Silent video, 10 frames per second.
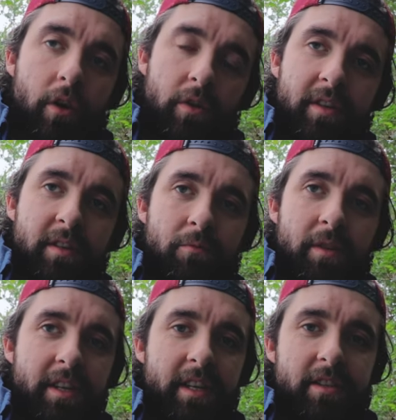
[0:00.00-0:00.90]
All you
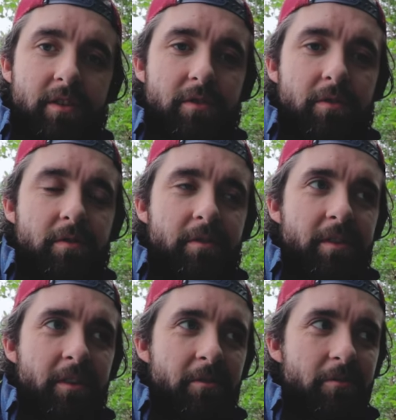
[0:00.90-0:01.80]
really need to do, you know,